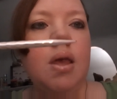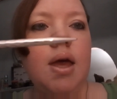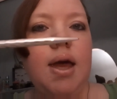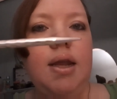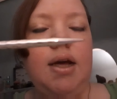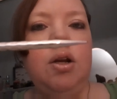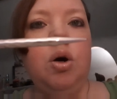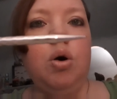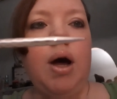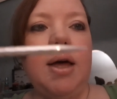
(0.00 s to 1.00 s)
and I
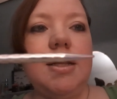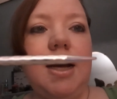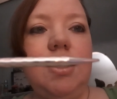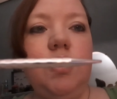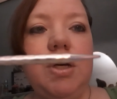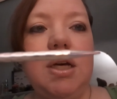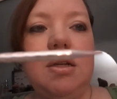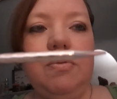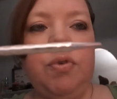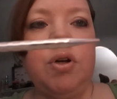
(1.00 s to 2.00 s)
know online you can get
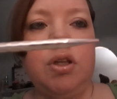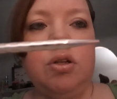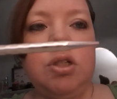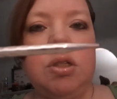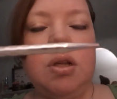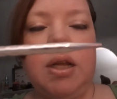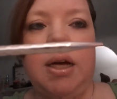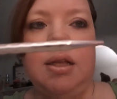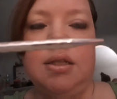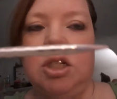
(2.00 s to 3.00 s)
them for a little
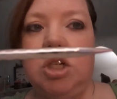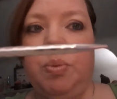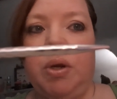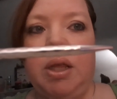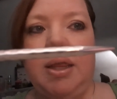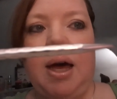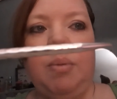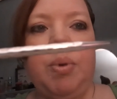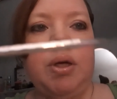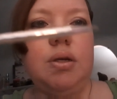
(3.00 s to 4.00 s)
cheaper than that,
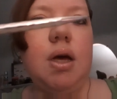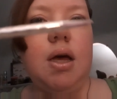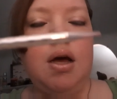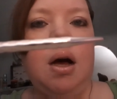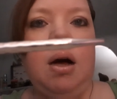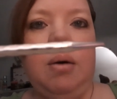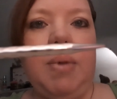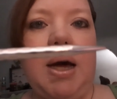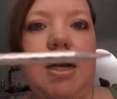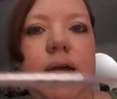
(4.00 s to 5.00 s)
but
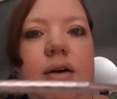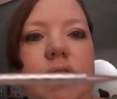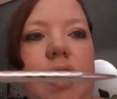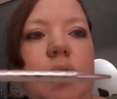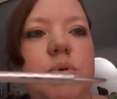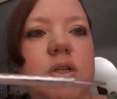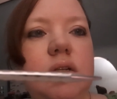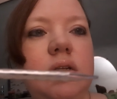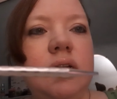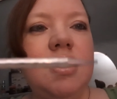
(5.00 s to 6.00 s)
I didn't have that option
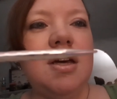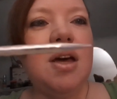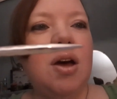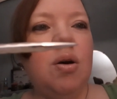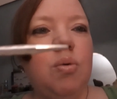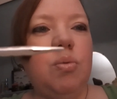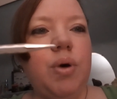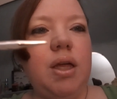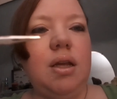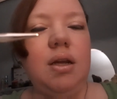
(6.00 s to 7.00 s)

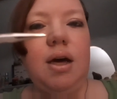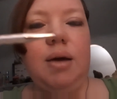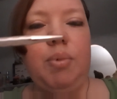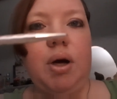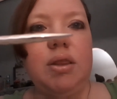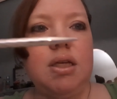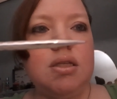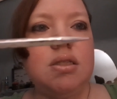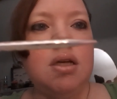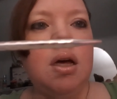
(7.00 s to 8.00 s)
when I bought
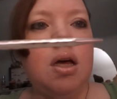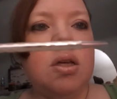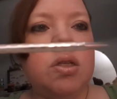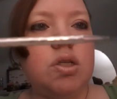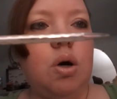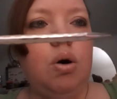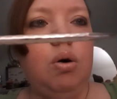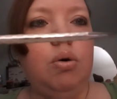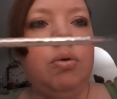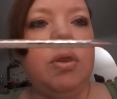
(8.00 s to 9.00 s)
these.
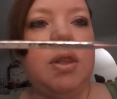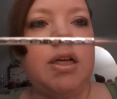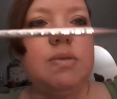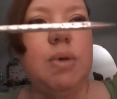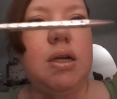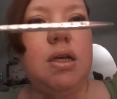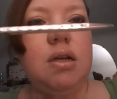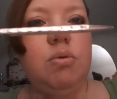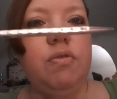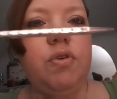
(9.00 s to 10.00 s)
So that's my
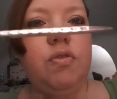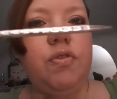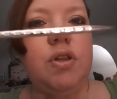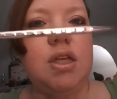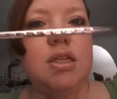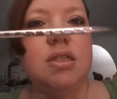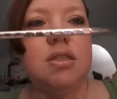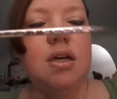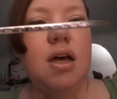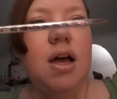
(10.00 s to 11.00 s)
knitting review for these.
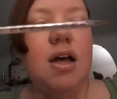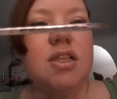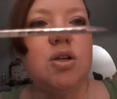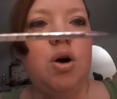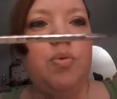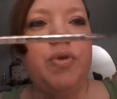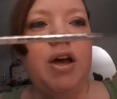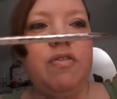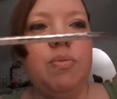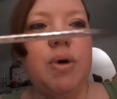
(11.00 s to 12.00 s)
So hopefully
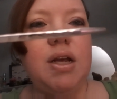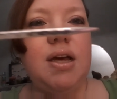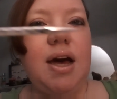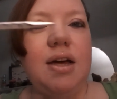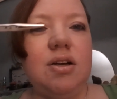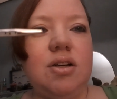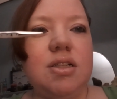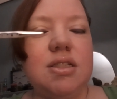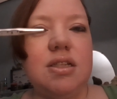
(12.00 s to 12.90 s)
everybody had a good,